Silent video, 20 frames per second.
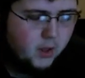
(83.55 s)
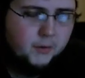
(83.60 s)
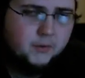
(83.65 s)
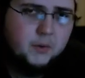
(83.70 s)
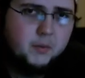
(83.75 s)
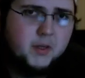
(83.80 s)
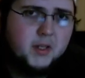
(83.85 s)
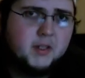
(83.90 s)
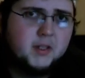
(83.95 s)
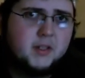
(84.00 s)

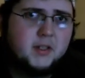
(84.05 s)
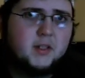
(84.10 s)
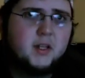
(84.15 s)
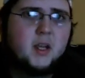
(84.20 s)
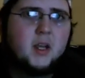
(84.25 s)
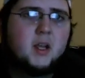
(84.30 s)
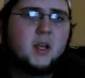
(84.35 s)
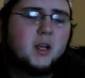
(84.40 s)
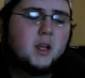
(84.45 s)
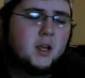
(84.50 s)
of the business.
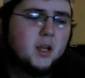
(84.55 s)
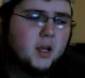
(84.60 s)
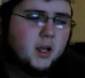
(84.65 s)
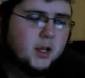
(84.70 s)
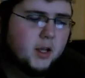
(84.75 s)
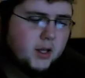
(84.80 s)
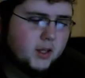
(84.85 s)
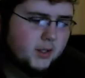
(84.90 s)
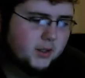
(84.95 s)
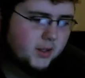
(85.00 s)

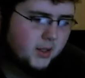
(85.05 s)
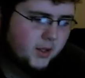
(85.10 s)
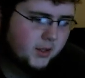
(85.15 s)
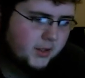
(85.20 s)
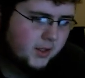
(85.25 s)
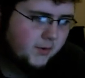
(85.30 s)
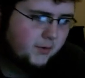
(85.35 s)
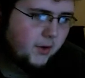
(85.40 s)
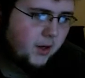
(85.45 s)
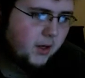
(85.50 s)

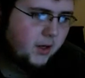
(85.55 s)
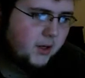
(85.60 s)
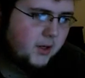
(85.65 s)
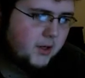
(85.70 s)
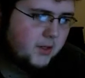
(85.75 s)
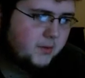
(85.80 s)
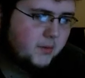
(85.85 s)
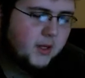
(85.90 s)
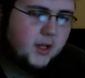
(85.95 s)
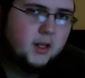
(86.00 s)
And Jeff
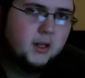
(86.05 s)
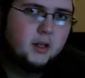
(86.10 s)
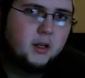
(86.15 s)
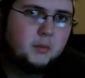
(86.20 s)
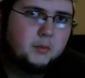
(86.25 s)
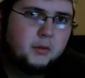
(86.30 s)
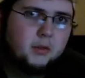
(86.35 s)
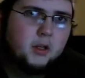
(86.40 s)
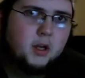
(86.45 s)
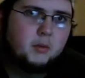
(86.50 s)
Hardy is making
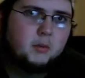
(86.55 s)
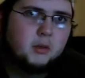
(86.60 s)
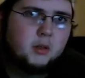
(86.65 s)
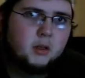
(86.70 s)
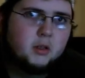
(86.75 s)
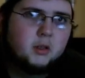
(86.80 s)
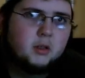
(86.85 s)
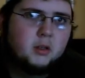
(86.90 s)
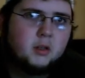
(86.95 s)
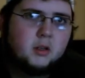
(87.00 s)

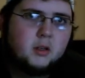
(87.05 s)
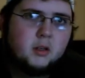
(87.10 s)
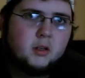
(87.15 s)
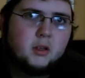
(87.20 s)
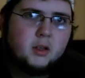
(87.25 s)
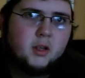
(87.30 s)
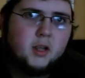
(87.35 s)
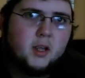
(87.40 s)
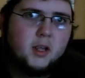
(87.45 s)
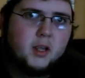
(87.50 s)
up-and-comer,
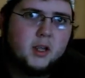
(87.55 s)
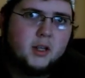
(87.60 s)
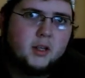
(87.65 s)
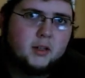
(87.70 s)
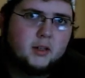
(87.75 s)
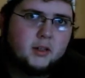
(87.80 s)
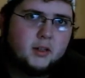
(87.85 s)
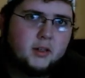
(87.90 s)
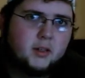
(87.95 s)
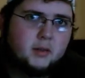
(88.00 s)

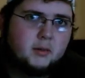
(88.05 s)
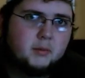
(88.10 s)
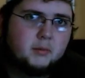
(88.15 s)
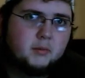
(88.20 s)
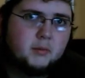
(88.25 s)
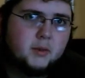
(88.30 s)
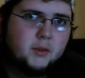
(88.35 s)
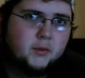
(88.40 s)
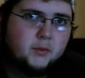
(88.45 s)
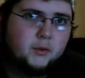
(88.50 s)

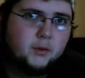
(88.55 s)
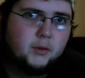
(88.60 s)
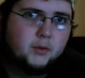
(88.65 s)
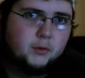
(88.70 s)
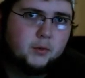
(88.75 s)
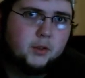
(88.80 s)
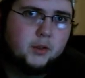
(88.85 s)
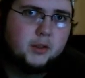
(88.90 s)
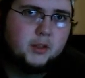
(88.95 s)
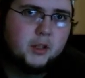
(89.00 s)
and his
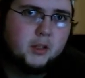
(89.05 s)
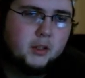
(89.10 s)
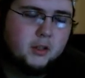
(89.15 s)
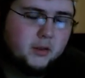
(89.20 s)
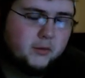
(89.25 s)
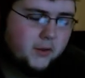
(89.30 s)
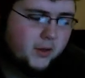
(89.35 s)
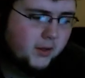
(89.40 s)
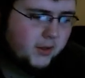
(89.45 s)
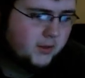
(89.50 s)
first real
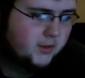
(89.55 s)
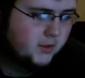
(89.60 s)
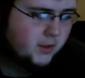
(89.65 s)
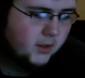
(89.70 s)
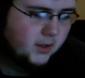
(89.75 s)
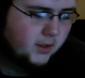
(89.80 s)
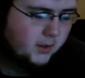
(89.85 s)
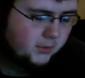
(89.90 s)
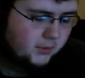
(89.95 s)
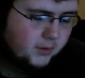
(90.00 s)

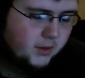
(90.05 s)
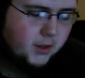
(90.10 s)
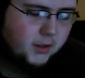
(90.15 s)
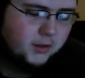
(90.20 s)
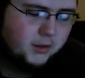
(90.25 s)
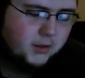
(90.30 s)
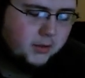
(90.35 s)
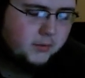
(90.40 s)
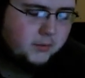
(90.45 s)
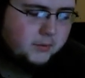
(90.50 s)

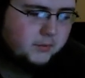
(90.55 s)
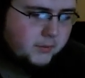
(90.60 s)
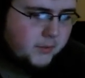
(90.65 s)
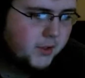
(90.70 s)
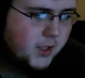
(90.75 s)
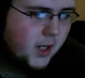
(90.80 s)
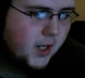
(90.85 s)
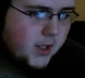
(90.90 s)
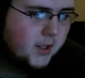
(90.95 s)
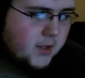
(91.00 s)
title
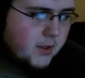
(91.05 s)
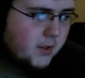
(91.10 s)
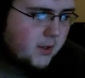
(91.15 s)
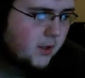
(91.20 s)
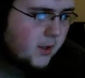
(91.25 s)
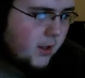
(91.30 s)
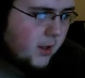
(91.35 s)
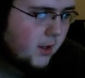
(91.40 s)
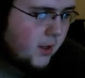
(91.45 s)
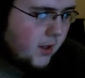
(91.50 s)
chance.
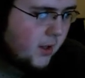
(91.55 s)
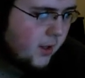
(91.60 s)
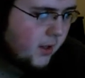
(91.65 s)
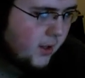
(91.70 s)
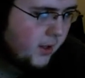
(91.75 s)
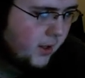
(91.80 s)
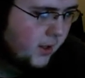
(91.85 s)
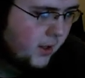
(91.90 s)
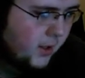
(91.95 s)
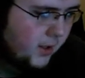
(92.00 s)

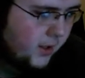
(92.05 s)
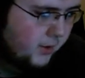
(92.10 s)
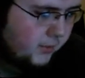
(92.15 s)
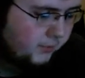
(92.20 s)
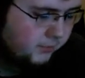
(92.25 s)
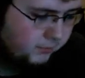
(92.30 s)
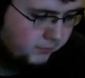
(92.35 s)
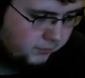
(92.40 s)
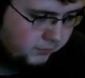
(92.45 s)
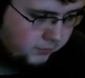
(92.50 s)

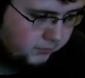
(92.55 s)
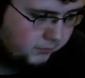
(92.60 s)
And